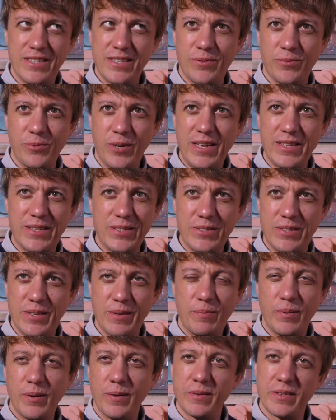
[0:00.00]
this way too
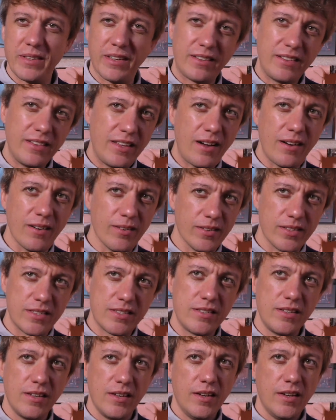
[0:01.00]
simple? And I'm like, no,
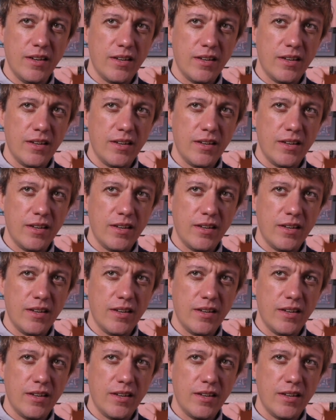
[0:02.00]
it's